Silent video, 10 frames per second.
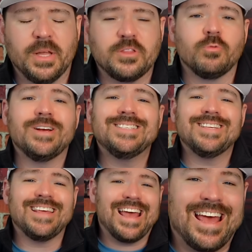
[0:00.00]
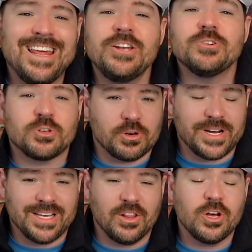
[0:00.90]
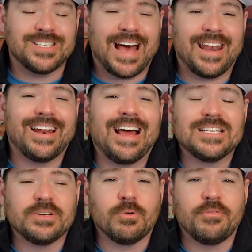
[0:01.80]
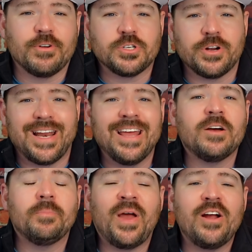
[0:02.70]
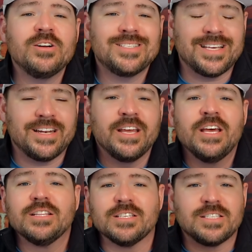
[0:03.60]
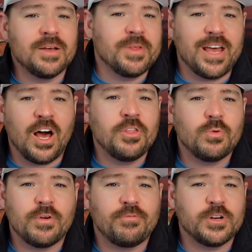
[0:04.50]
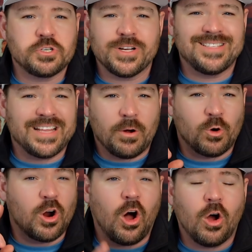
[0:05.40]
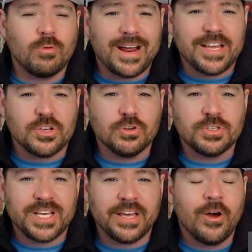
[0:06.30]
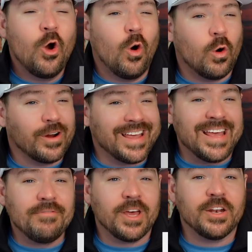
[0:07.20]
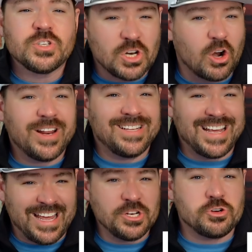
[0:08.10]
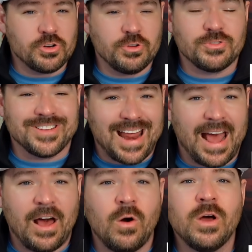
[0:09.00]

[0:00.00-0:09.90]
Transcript: But the reason the industry looks at it as a refrigerant in comparison to some of the other refrigerants that we're already using or even starting to introduce now,